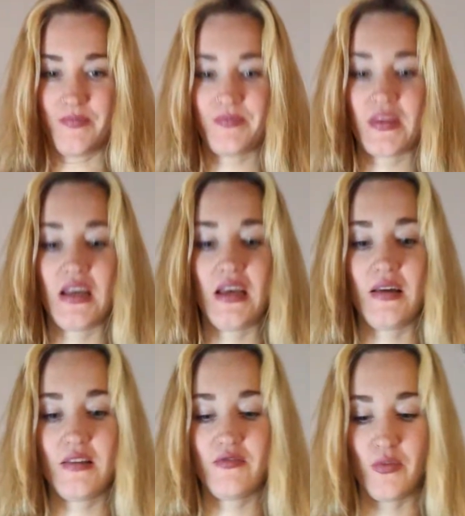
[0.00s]
Yeah,
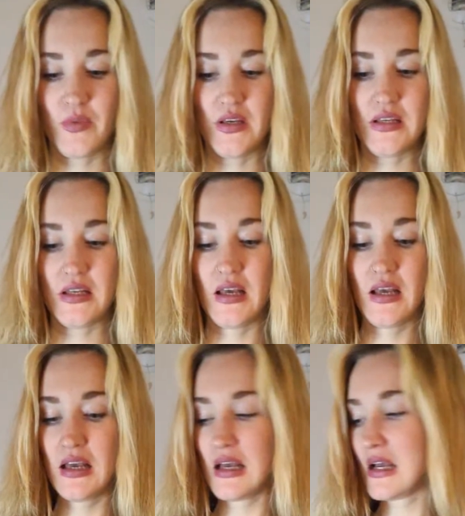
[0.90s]
from the heat.
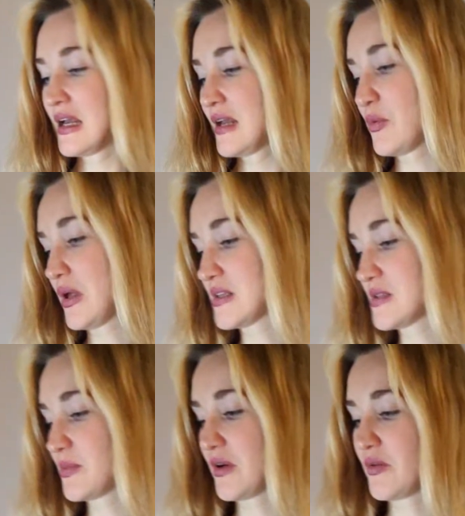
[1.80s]
Well, it's
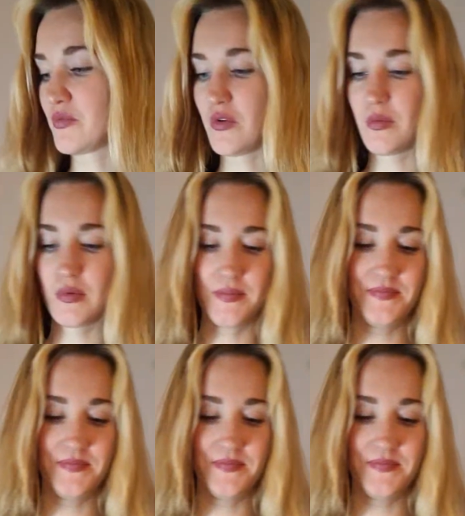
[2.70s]
my own problem.